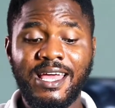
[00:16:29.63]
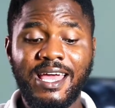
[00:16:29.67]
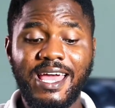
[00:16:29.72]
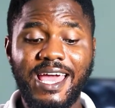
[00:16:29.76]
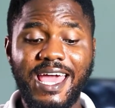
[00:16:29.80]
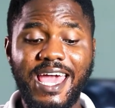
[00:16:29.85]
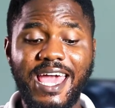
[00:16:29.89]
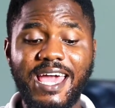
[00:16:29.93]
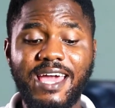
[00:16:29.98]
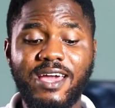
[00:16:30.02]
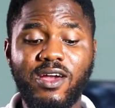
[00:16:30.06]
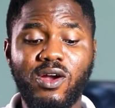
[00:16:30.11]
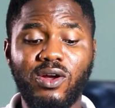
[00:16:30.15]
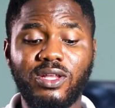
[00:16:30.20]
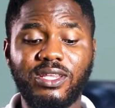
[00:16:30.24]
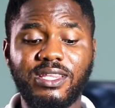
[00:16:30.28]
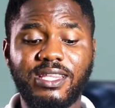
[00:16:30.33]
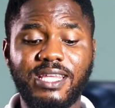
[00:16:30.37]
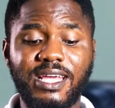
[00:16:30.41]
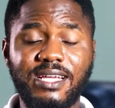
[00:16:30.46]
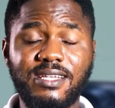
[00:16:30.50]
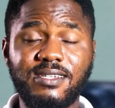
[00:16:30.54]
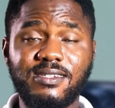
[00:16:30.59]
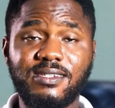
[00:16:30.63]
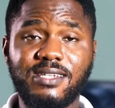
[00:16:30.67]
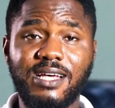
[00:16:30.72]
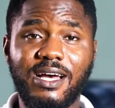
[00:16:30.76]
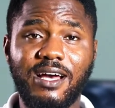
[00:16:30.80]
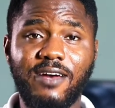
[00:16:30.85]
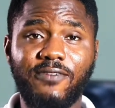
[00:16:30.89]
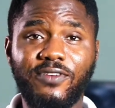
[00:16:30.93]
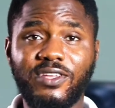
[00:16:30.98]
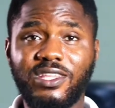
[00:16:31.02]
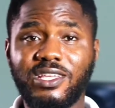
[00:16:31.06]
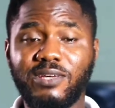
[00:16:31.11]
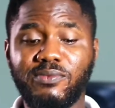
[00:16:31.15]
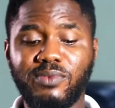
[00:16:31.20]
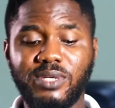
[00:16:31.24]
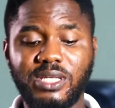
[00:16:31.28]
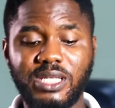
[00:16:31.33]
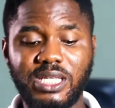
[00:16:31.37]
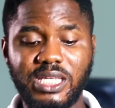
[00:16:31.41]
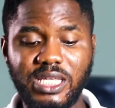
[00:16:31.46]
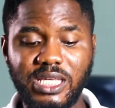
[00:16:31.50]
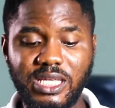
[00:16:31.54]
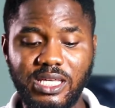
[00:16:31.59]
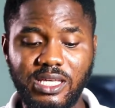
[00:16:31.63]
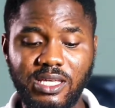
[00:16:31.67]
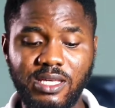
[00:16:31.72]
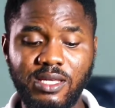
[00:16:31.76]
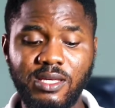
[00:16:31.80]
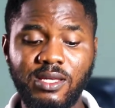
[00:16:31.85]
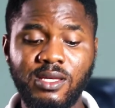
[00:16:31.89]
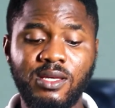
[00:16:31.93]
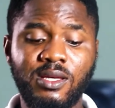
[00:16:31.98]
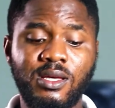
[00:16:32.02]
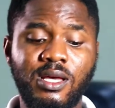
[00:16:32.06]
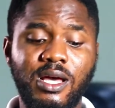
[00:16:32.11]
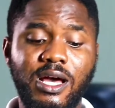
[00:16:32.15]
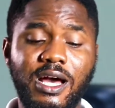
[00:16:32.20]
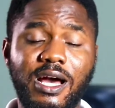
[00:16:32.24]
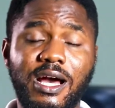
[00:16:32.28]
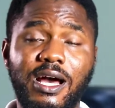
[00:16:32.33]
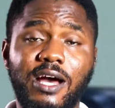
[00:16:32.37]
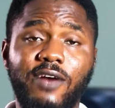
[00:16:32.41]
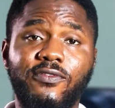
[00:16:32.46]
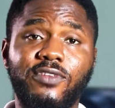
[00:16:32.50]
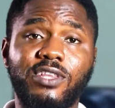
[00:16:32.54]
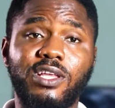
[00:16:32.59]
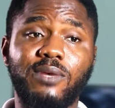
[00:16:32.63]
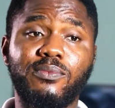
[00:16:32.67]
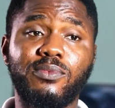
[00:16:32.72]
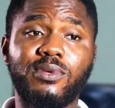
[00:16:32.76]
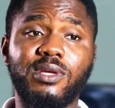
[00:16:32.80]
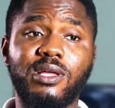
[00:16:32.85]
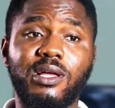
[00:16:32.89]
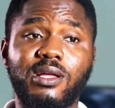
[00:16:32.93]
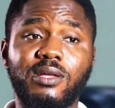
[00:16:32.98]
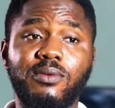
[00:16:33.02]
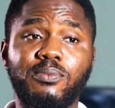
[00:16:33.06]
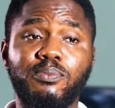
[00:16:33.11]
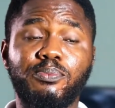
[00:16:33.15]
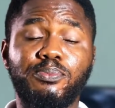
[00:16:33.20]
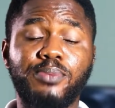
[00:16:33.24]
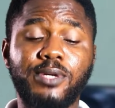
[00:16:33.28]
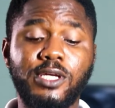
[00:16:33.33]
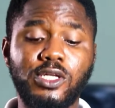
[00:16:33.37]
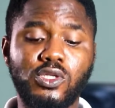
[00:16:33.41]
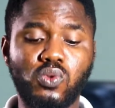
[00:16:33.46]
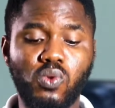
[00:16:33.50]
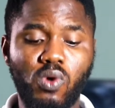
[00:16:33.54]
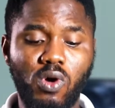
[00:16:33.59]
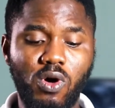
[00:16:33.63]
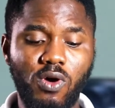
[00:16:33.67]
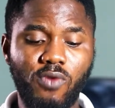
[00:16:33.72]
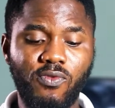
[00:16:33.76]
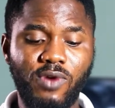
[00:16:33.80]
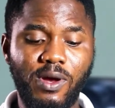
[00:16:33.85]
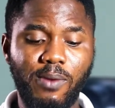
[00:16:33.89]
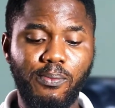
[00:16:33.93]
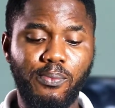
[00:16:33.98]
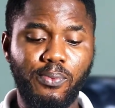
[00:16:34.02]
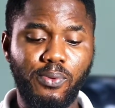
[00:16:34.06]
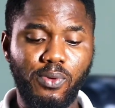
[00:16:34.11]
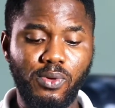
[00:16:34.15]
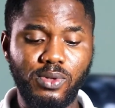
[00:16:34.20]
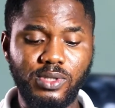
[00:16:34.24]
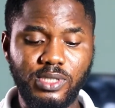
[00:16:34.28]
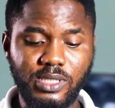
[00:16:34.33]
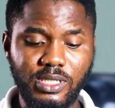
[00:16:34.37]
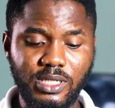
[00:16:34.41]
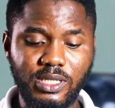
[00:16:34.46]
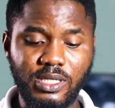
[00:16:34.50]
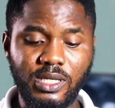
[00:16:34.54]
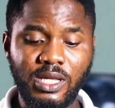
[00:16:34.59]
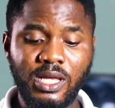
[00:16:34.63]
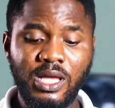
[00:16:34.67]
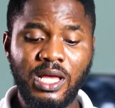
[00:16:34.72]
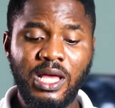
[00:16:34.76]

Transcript: Egg contains vitamin D, vitamin B12 and protein,